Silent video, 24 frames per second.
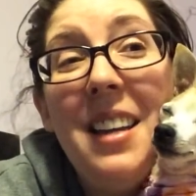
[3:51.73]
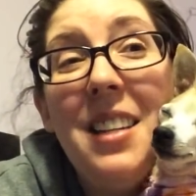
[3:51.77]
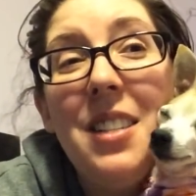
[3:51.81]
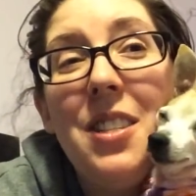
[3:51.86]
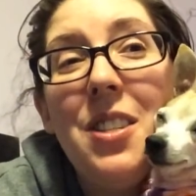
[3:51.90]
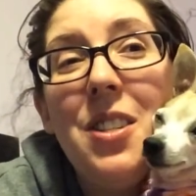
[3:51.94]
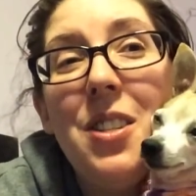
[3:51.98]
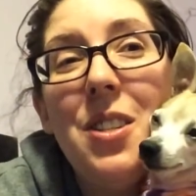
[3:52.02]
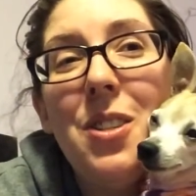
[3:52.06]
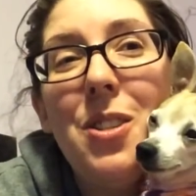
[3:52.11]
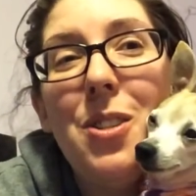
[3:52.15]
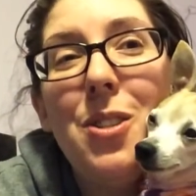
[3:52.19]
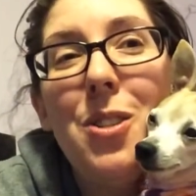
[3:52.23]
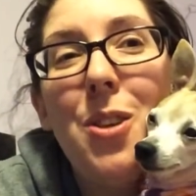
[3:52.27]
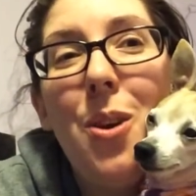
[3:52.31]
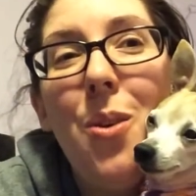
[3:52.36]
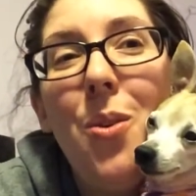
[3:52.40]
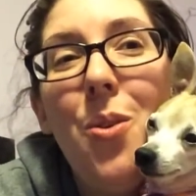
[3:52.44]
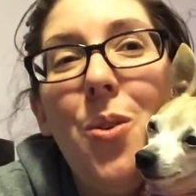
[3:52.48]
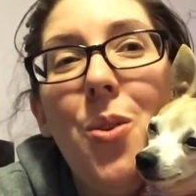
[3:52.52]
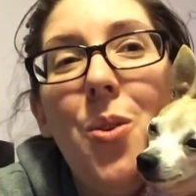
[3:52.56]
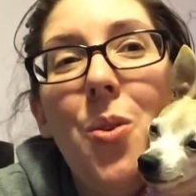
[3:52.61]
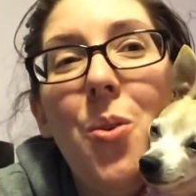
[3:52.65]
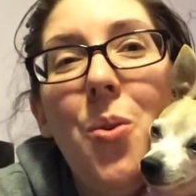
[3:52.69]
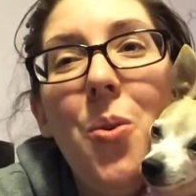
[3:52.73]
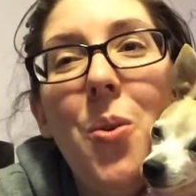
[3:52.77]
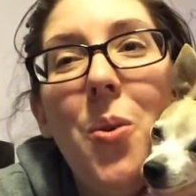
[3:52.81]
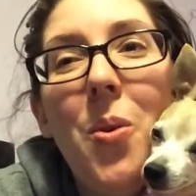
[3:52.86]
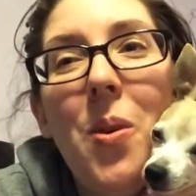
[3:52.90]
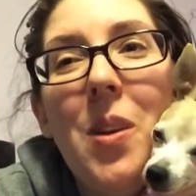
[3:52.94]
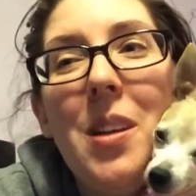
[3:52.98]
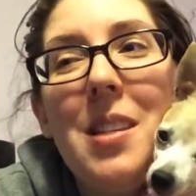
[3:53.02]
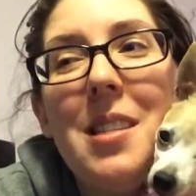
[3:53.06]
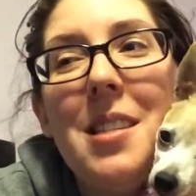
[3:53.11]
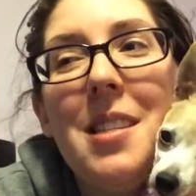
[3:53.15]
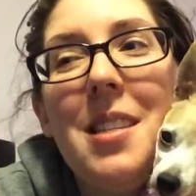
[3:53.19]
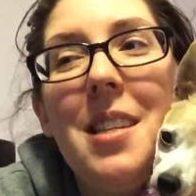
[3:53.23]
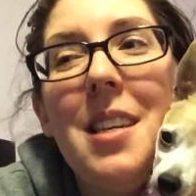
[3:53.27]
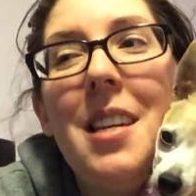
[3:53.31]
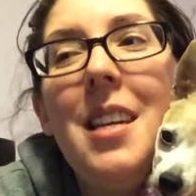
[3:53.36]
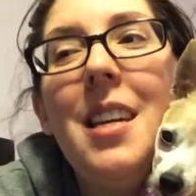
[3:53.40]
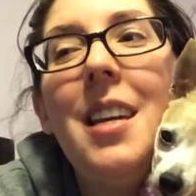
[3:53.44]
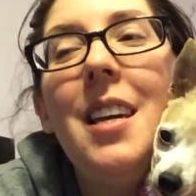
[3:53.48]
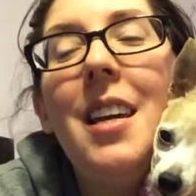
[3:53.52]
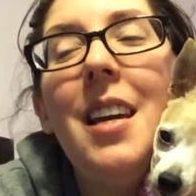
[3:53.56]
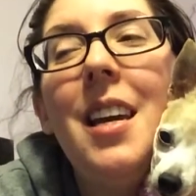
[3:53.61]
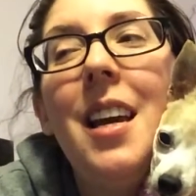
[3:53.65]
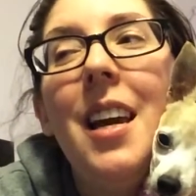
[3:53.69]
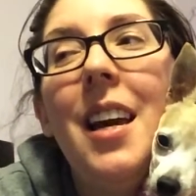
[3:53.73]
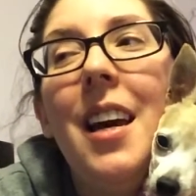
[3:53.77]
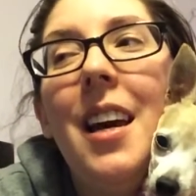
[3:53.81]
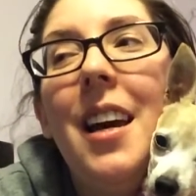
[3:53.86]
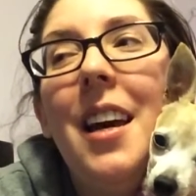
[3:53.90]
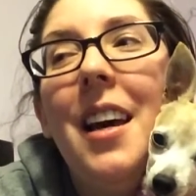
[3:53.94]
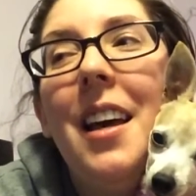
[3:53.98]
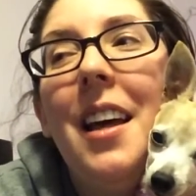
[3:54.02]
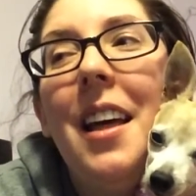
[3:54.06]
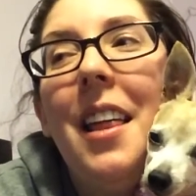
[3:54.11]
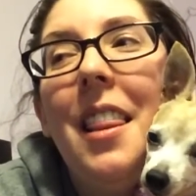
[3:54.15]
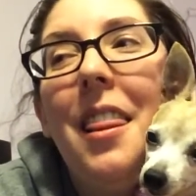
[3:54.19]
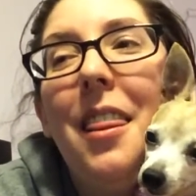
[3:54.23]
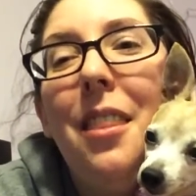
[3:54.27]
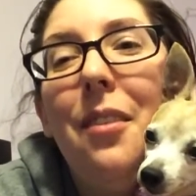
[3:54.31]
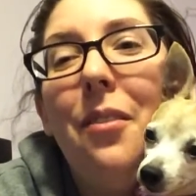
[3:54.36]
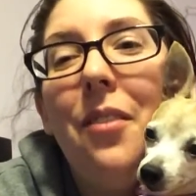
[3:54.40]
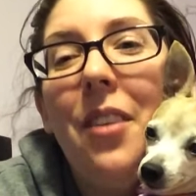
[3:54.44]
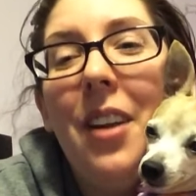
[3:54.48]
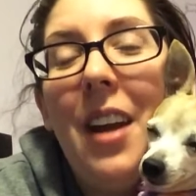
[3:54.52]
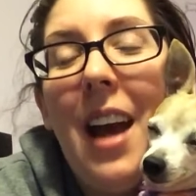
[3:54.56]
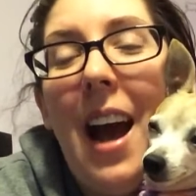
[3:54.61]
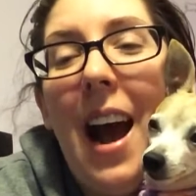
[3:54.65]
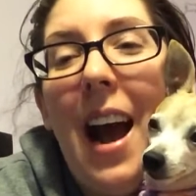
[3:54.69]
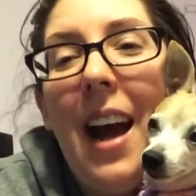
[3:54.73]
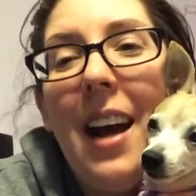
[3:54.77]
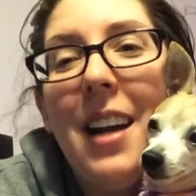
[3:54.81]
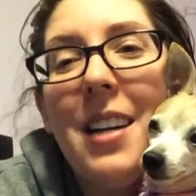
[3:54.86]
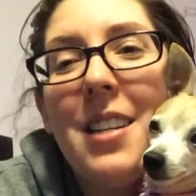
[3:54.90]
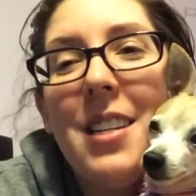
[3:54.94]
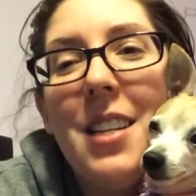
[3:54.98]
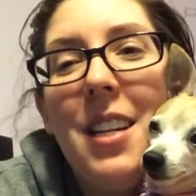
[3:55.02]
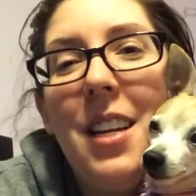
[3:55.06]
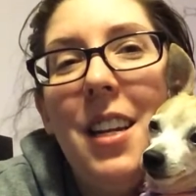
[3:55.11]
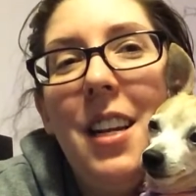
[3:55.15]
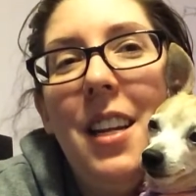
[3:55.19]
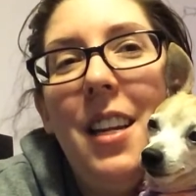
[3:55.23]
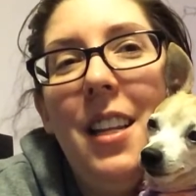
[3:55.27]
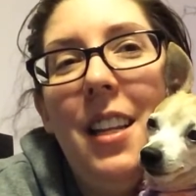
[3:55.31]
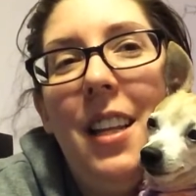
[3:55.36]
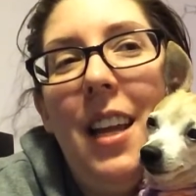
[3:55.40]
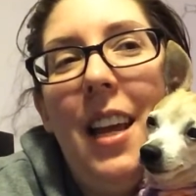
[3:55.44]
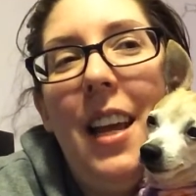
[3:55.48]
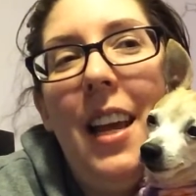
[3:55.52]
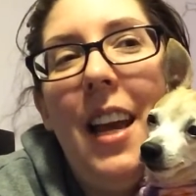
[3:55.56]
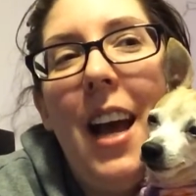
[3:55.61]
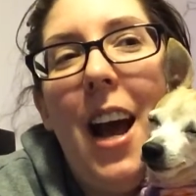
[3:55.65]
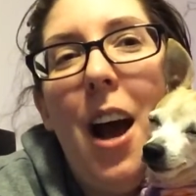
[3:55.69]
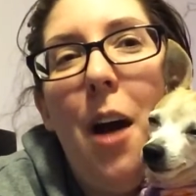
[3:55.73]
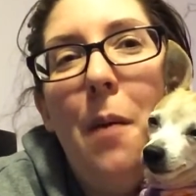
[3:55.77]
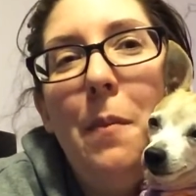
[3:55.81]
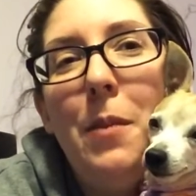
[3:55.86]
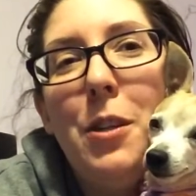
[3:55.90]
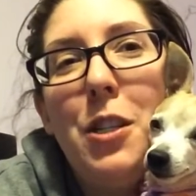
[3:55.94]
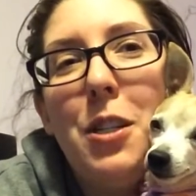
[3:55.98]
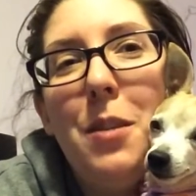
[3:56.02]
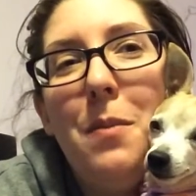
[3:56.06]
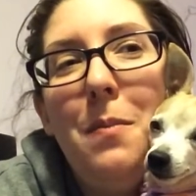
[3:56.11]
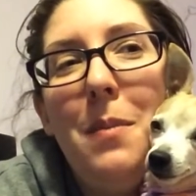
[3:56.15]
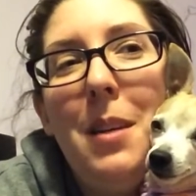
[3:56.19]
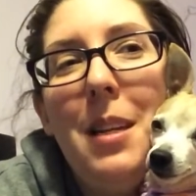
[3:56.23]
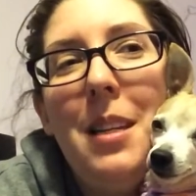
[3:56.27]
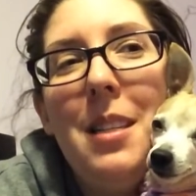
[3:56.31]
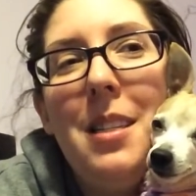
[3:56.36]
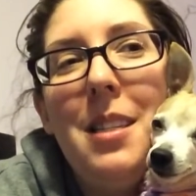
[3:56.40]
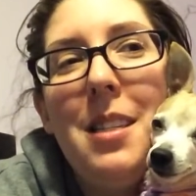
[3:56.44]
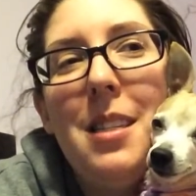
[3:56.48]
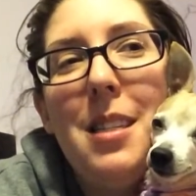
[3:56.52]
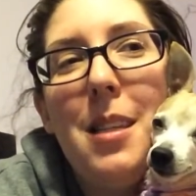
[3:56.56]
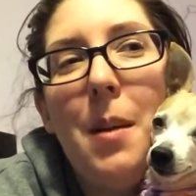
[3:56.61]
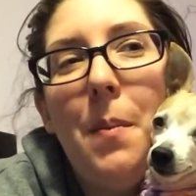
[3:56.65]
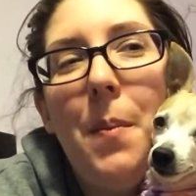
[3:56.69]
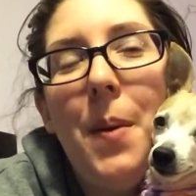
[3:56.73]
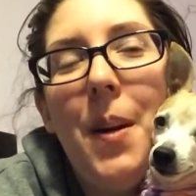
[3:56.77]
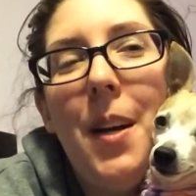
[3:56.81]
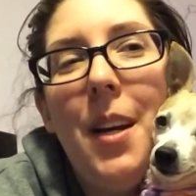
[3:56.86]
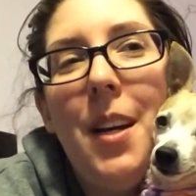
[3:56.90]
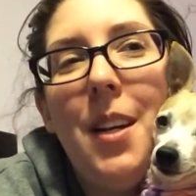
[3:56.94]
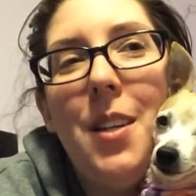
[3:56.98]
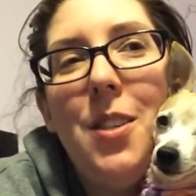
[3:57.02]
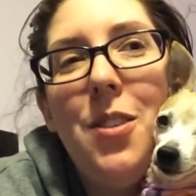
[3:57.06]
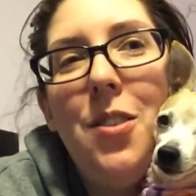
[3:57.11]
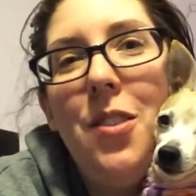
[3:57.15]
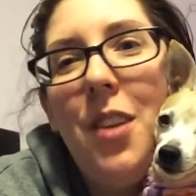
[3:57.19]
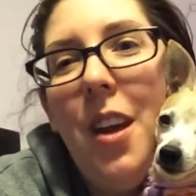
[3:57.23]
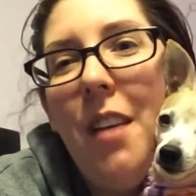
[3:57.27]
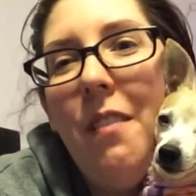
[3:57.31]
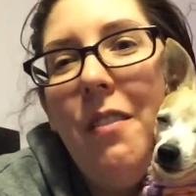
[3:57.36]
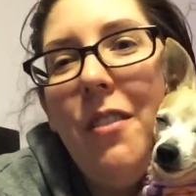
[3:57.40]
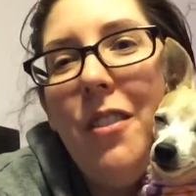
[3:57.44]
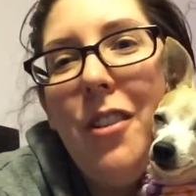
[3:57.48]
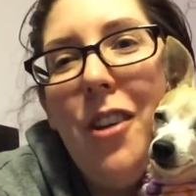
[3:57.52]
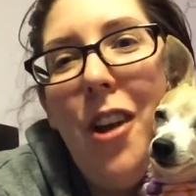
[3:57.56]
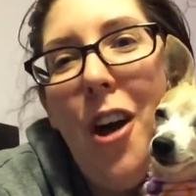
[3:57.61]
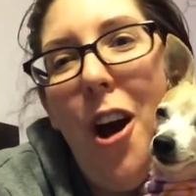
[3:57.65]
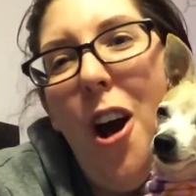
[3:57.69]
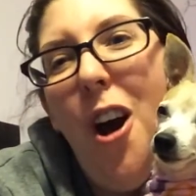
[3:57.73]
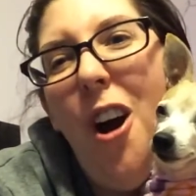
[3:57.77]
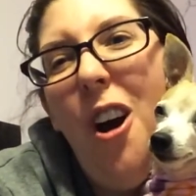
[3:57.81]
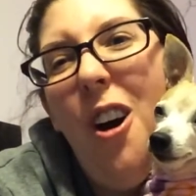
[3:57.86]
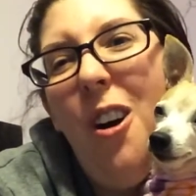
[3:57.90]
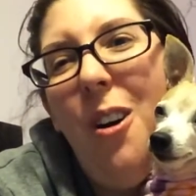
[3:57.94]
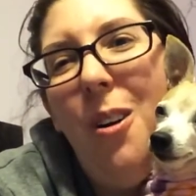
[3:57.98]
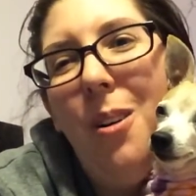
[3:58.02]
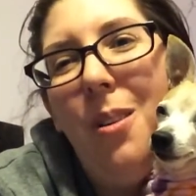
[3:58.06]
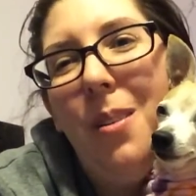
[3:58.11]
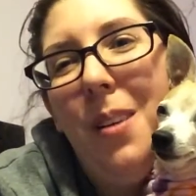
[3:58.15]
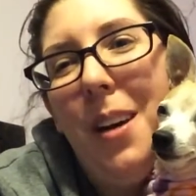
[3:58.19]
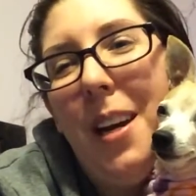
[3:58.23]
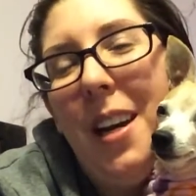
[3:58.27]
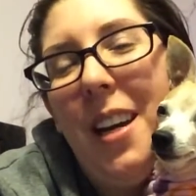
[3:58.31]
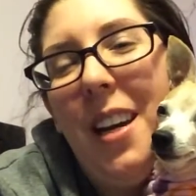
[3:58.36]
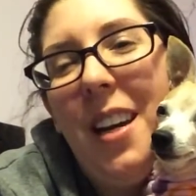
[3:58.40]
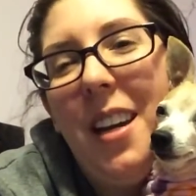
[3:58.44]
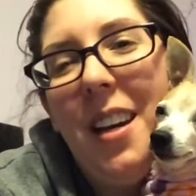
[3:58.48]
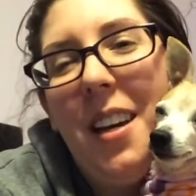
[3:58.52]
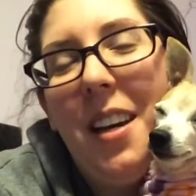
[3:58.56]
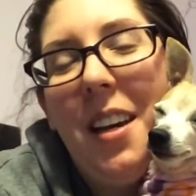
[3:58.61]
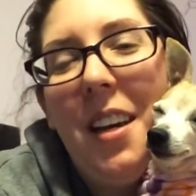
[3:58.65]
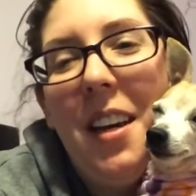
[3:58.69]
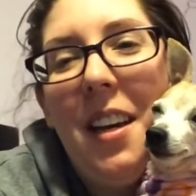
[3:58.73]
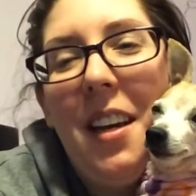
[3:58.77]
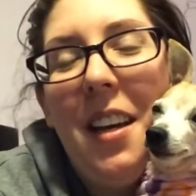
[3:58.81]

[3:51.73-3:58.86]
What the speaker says: It's just so cool to see the reaction and like how much it means to someone, because you never know. Like,